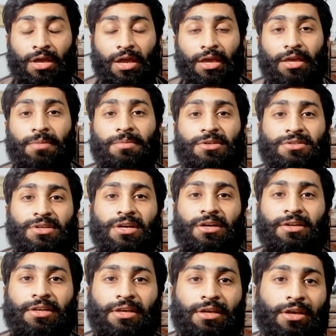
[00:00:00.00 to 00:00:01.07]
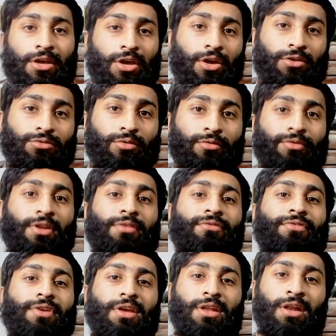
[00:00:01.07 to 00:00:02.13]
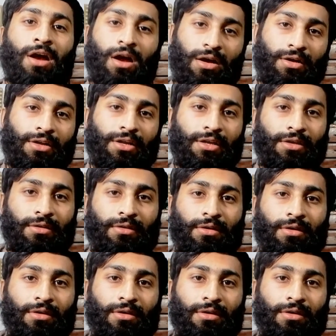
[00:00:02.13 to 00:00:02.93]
immediately you will feel hungry.